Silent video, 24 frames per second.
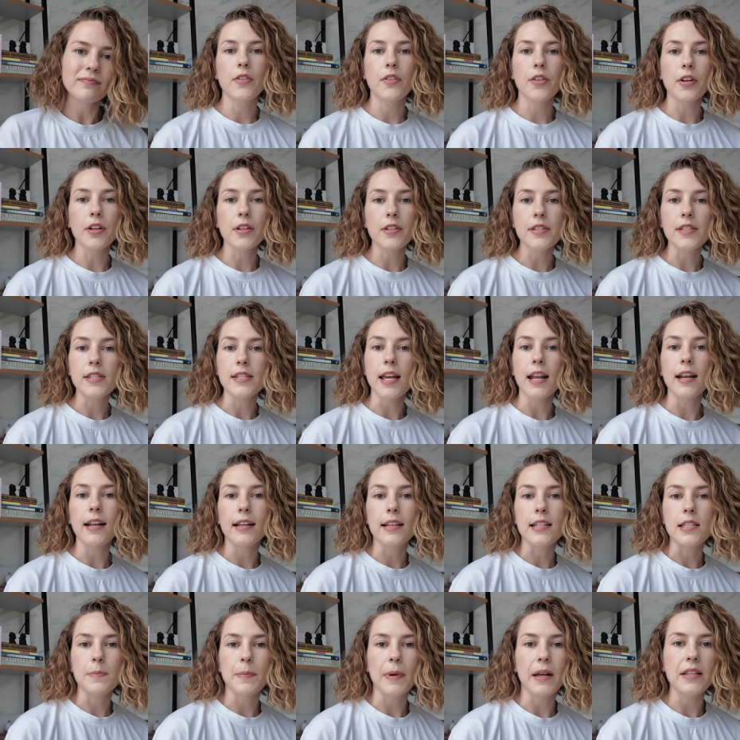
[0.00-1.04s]
Third set
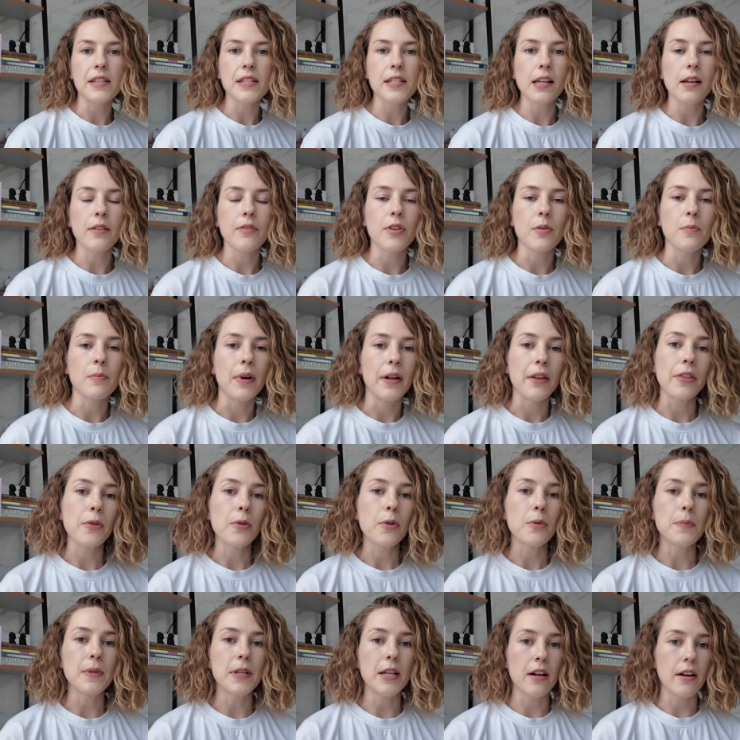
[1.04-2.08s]
expense of the month
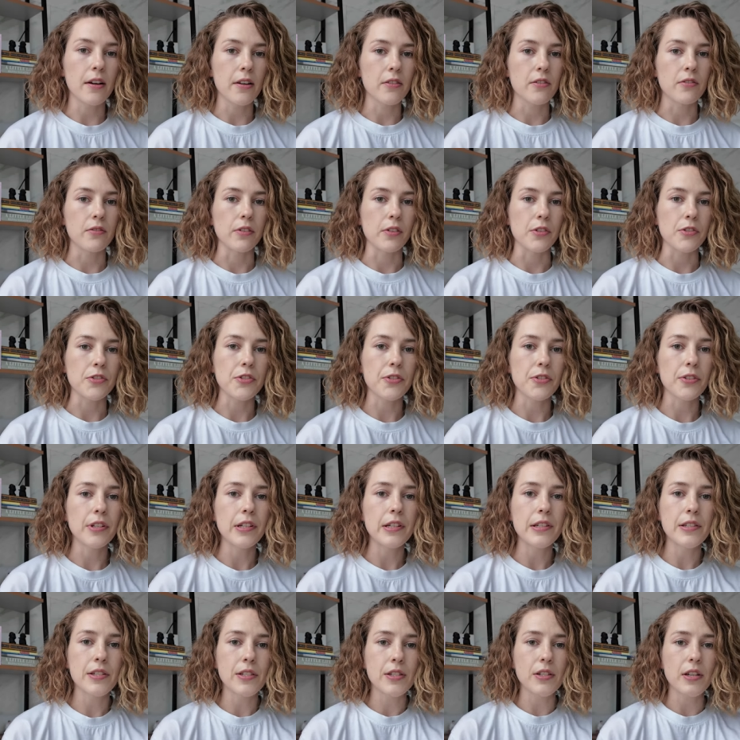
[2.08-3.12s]
would be our
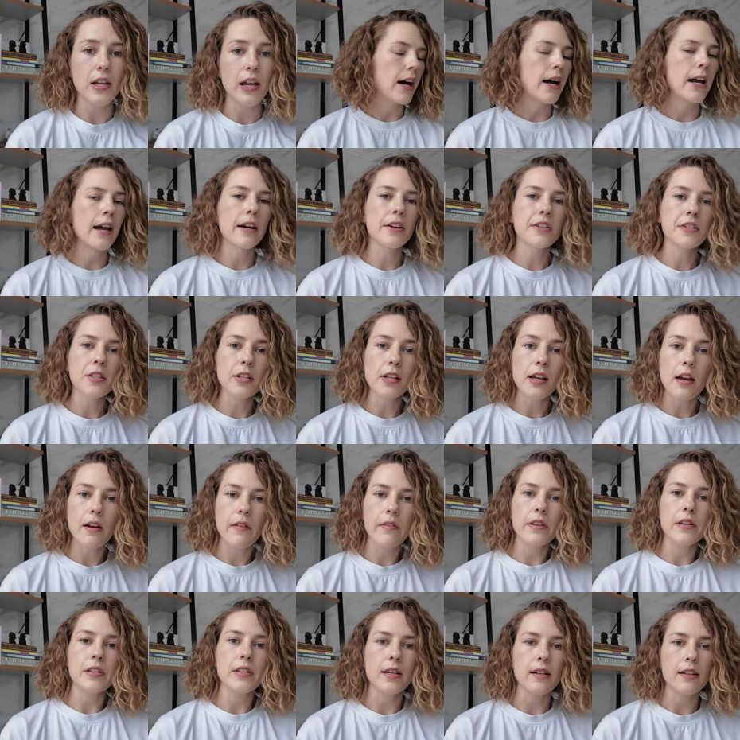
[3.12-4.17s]
groceries. I actually have
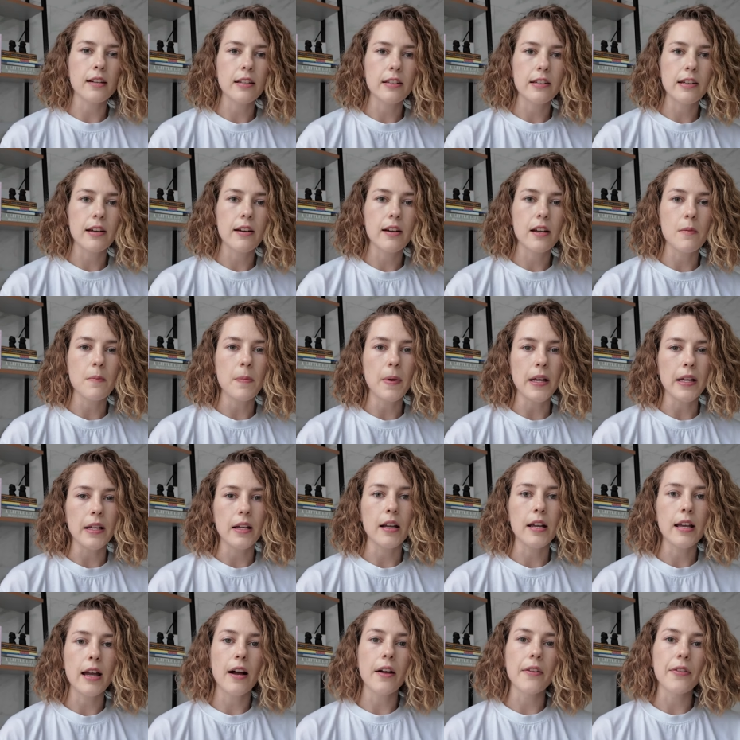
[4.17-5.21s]
a secondary bank
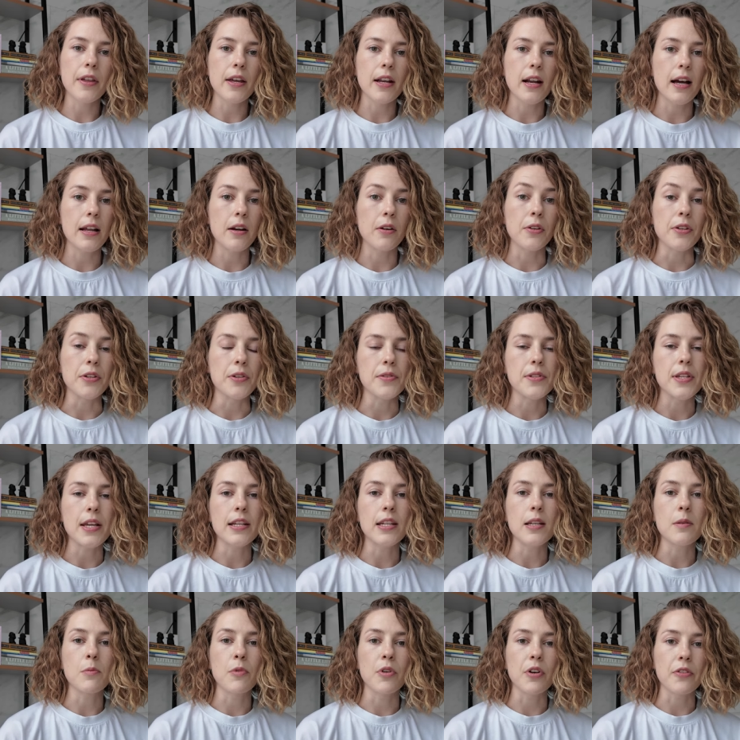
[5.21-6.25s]
account that I don't use
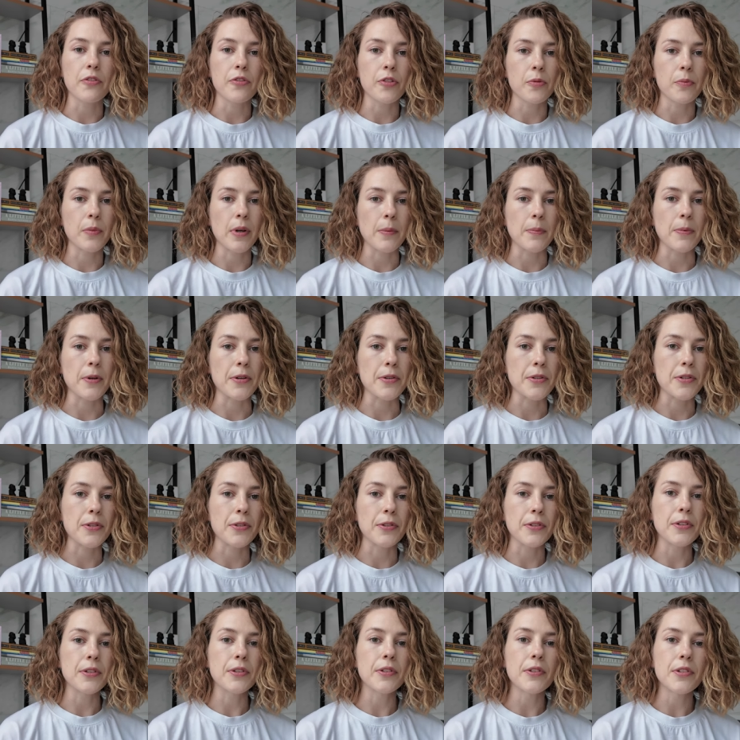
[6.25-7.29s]
anymore for my
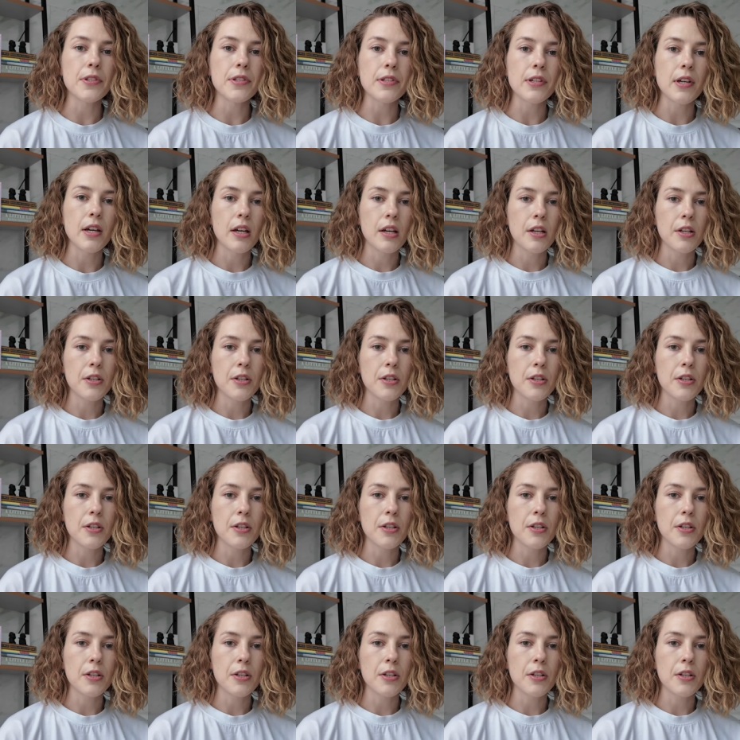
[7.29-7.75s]
personal use.